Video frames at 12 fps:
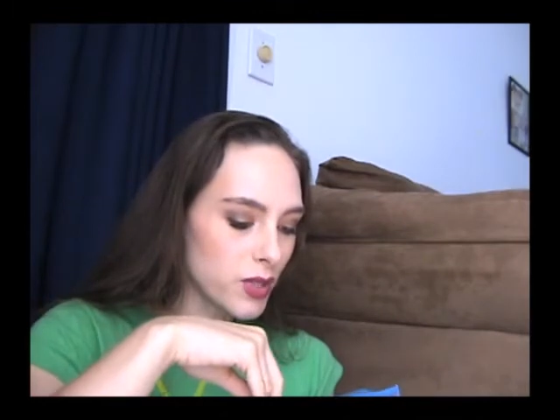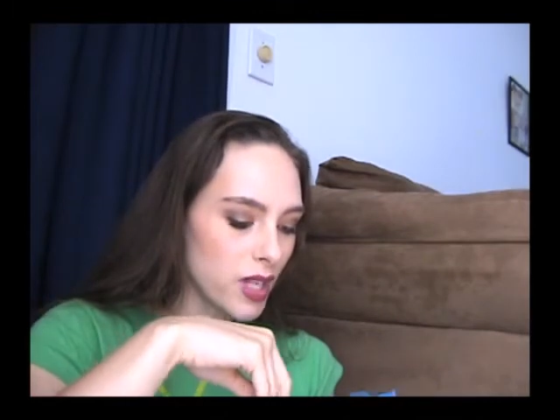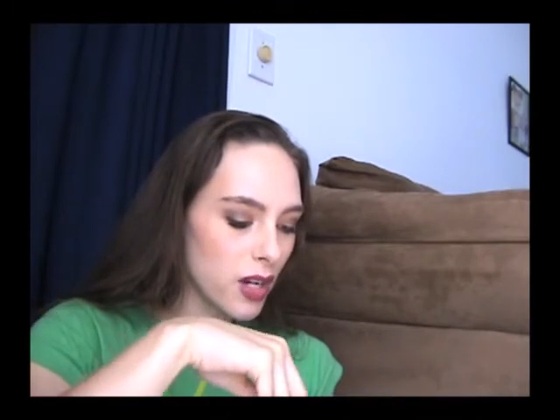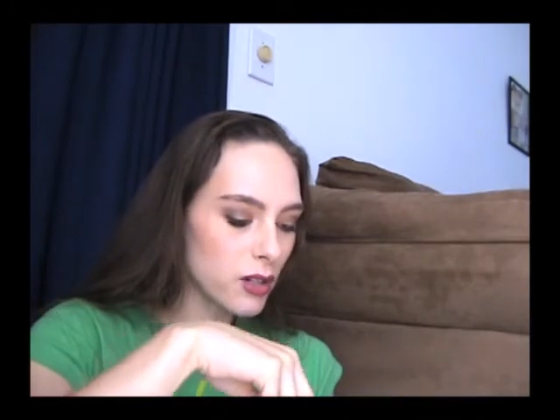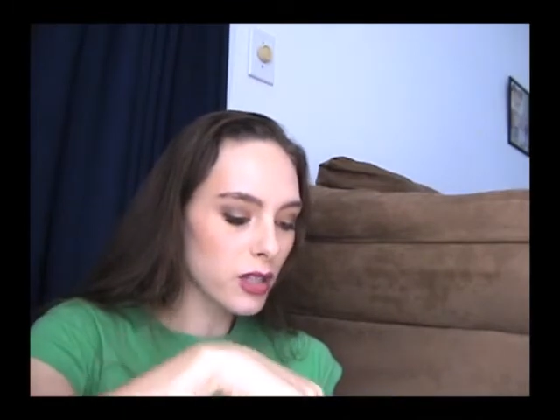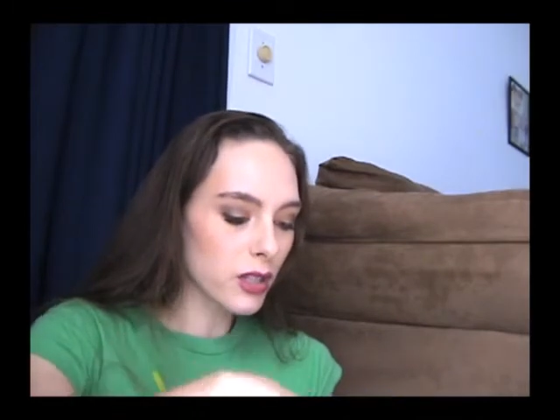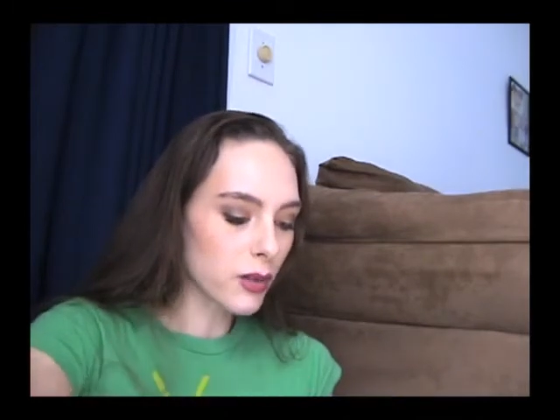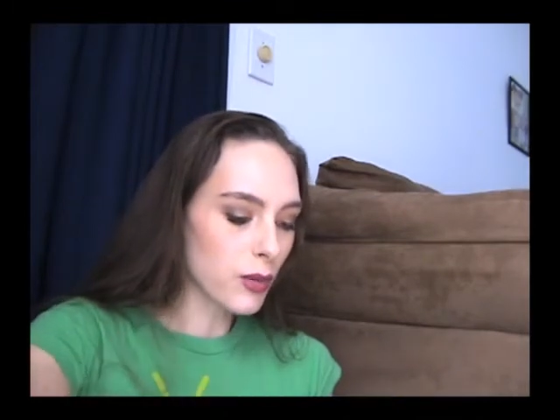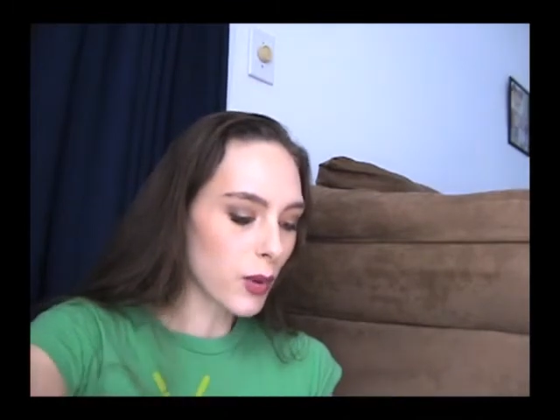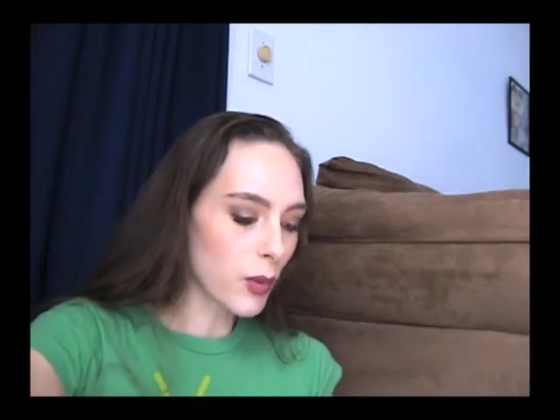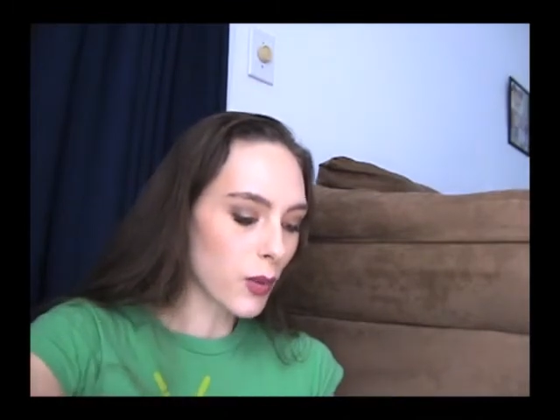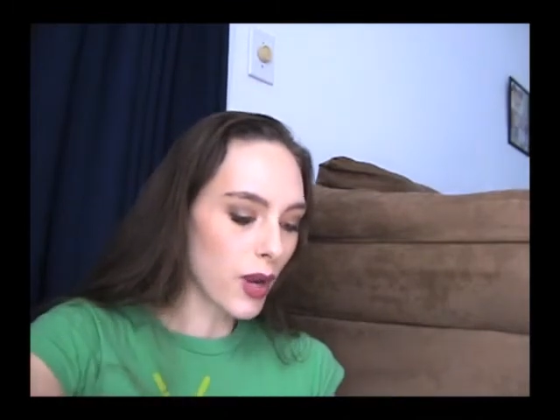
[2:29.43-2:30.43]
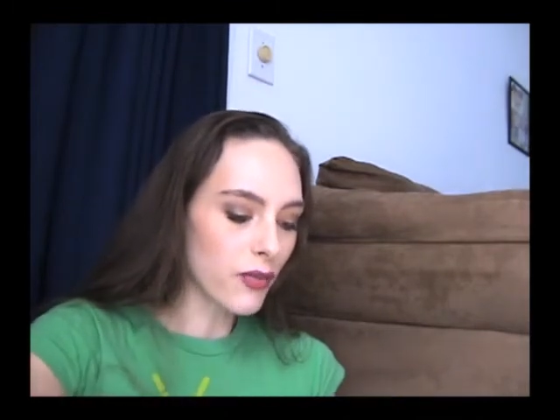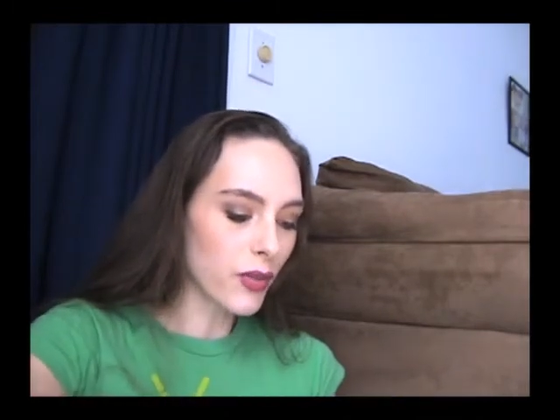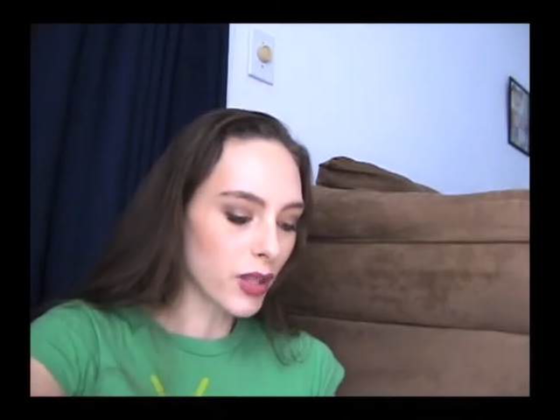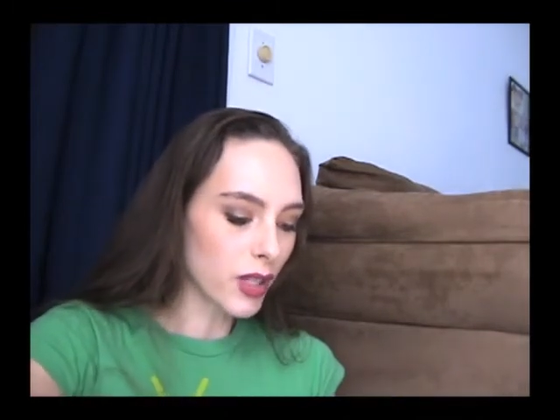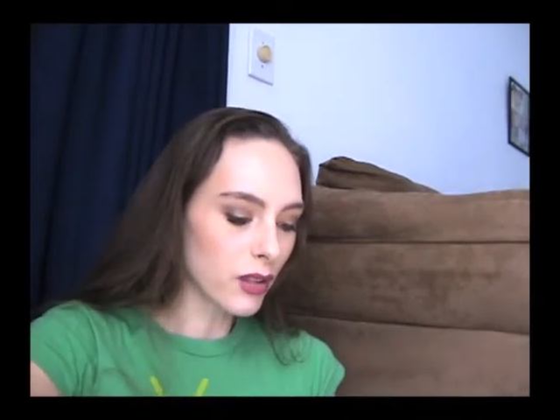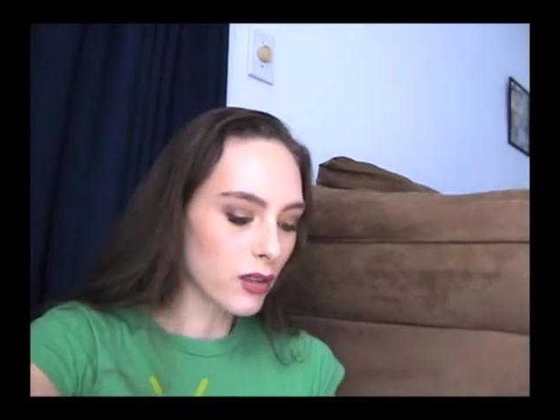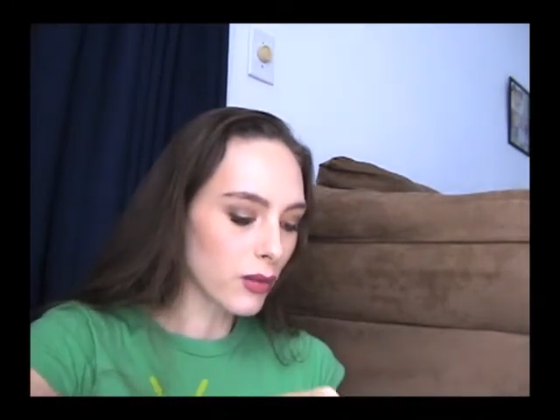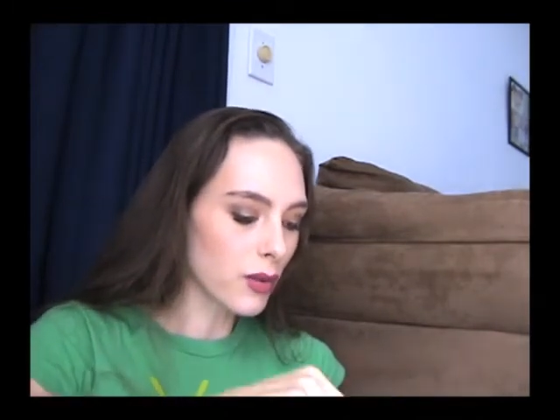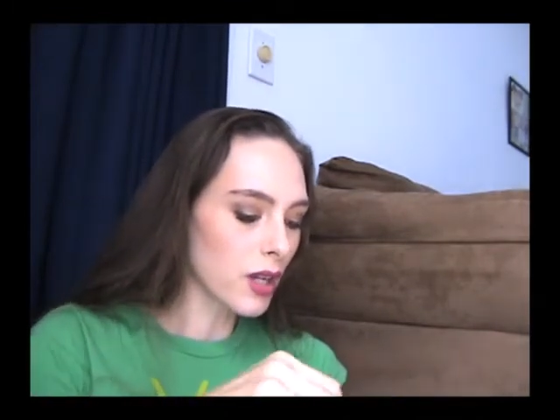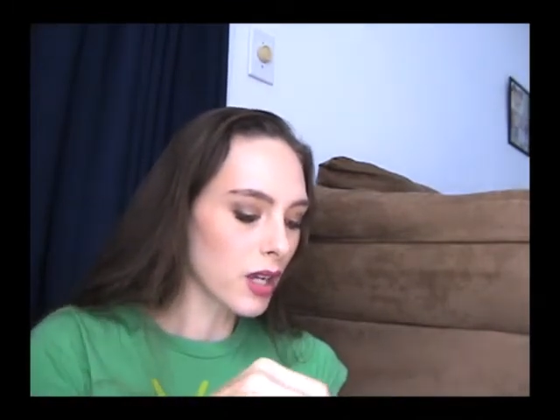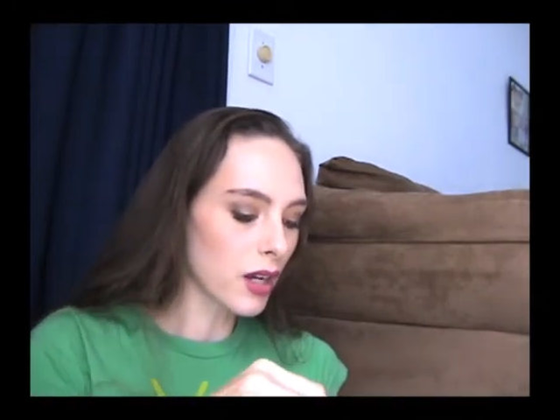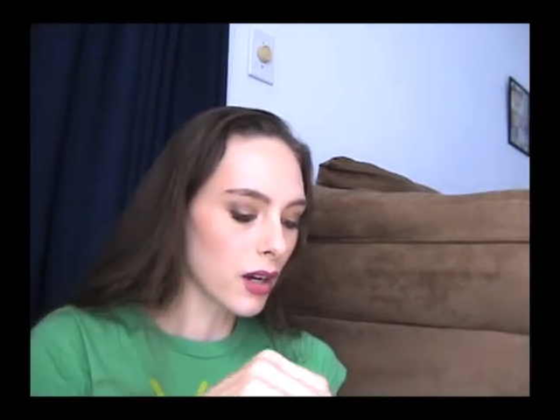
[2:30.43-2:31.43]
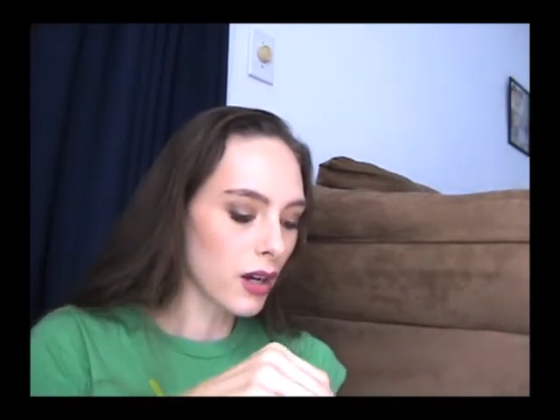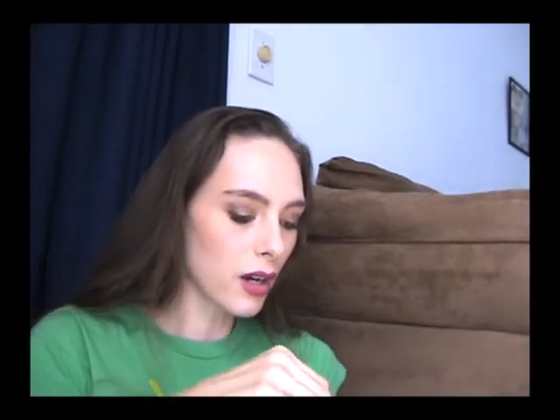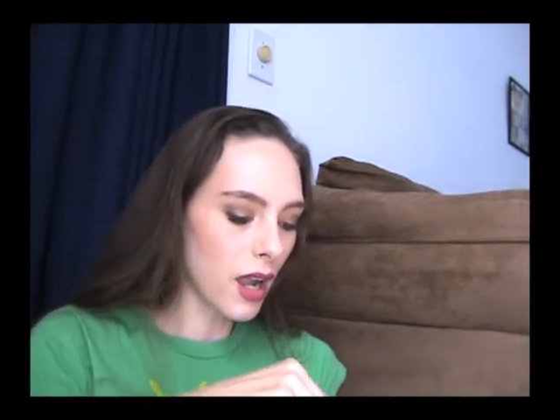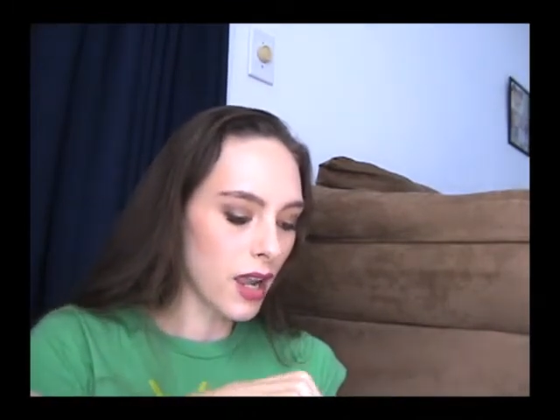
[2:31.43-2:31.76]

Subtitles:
was actually rifling through here,